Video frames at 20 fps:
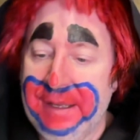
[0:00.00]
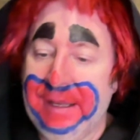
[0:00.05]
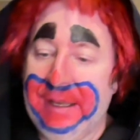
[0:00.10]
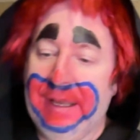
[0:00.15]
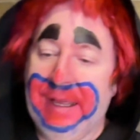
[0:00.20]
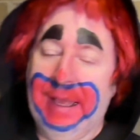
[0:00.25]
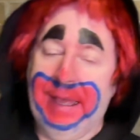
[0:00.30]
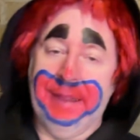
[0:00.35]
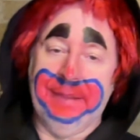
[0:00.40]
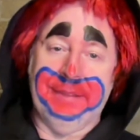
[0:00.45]

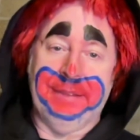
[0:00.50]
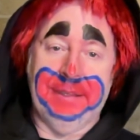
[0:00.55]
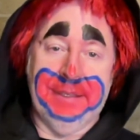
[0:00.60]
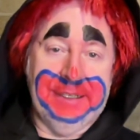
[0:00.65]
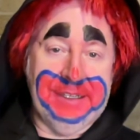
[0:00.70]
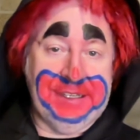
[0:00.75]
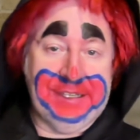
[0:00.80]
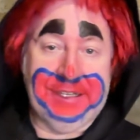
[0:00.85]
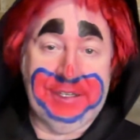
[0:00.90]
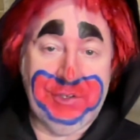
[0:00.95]
And
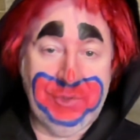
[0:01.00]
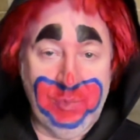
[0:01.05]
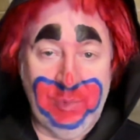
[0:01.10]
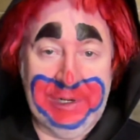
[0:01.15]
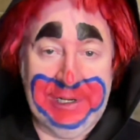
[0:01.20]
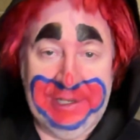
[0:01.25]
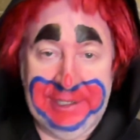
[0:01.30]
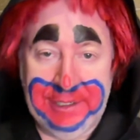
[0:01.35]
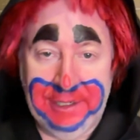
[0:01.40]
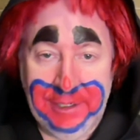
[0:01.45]
this is
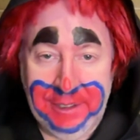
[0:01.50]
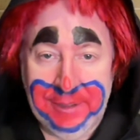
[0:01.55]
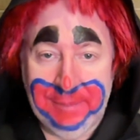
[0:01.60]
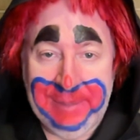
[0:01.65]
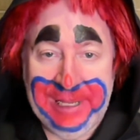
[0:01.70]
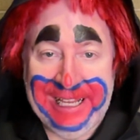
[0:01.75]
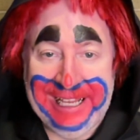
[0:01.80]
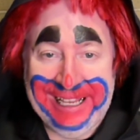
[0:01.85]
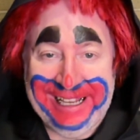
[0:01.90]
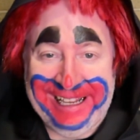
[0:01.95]
where it all
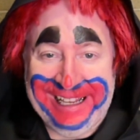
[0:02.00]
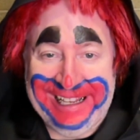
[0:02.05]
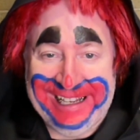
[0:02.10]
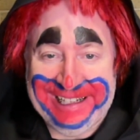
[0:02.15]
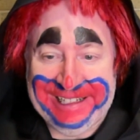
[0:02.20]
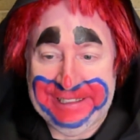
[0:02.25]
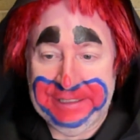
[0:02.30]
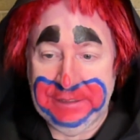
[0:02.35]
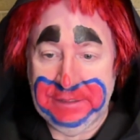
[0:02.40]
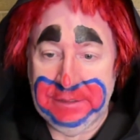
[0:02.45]
began.
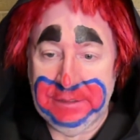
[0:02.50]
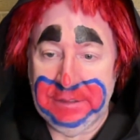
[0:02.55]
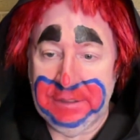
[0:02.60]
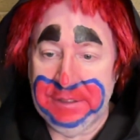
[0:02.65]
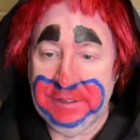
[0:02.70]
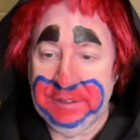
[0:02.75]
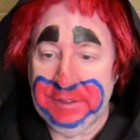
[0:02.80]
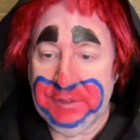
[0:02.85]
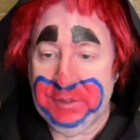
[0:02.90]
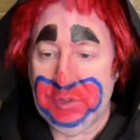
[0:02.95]

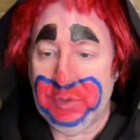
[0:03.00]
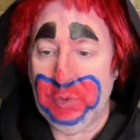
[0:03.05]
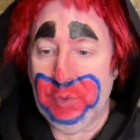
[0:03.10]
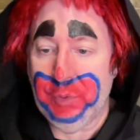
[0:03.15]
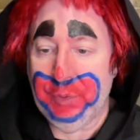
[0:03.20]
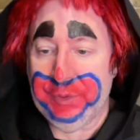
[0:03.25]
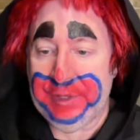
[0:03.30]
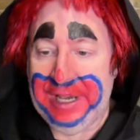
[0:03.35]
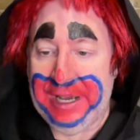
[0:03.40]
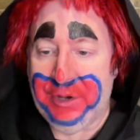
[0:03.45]

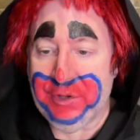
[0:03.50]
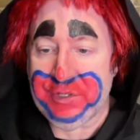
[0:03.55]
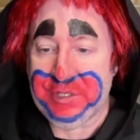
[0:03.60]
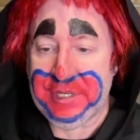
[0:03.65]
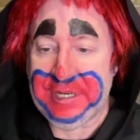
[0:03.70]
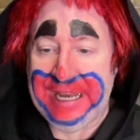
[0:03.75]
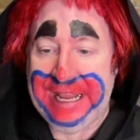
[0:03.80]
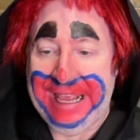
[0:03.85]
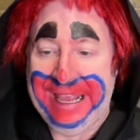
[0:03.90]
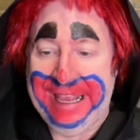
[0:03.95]

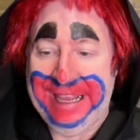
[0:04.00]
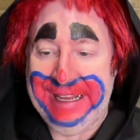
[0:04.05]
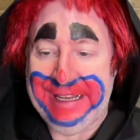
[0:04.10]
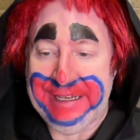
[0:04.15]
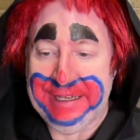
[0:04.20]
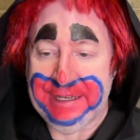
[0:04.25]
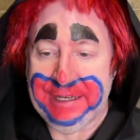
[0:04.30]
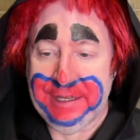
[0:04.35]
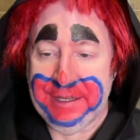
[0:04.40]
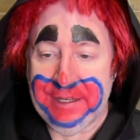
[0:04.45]

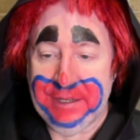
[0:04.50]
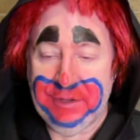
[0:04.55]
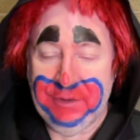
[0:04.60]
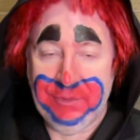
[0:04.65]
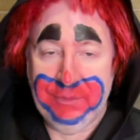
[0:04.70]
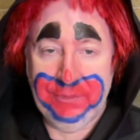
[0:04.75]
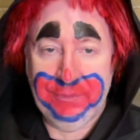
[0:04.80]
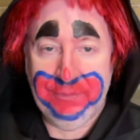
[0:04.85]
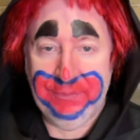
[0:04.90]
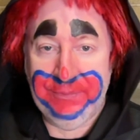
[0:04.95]
2008
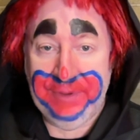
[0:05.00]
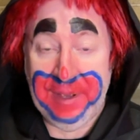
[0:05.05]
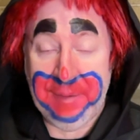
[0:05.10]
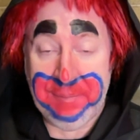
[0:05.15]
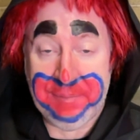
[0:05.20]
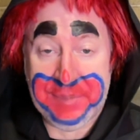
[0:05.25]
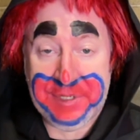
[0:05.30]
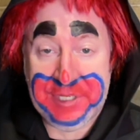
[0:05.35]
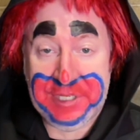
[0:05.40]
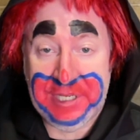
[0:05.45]

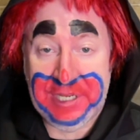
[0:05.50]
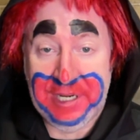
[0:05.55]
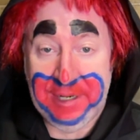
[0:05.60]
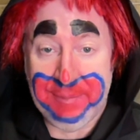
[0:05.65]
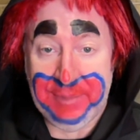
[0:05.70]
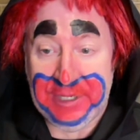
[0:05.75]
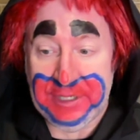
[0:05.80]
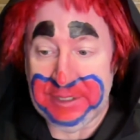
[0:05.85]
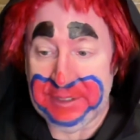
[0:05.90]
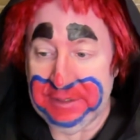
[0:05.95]
Femme
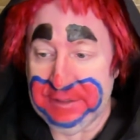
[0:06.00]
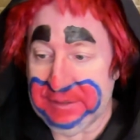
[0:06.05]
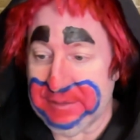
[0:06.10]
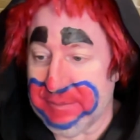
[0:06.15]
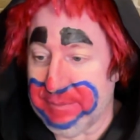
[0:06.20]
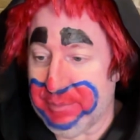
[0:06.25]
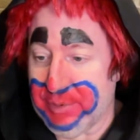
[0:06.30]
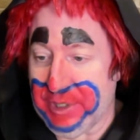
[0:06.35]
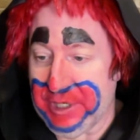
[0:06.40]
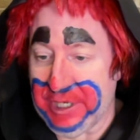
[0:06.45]
Cinema
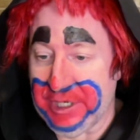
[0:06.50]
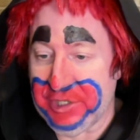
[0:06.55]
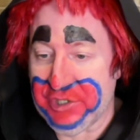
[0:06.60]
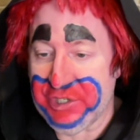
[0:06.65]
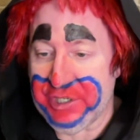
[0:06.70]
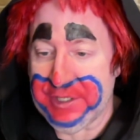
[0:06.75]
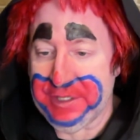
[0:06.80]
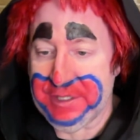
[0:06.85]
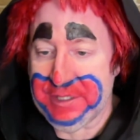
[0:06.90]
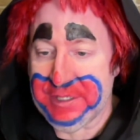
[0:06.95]

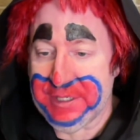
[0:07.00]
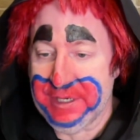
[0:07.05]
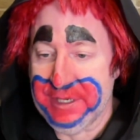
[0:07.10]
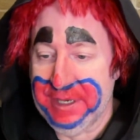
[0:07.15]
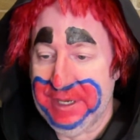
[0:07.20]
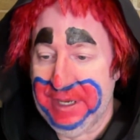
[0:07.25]
Productions.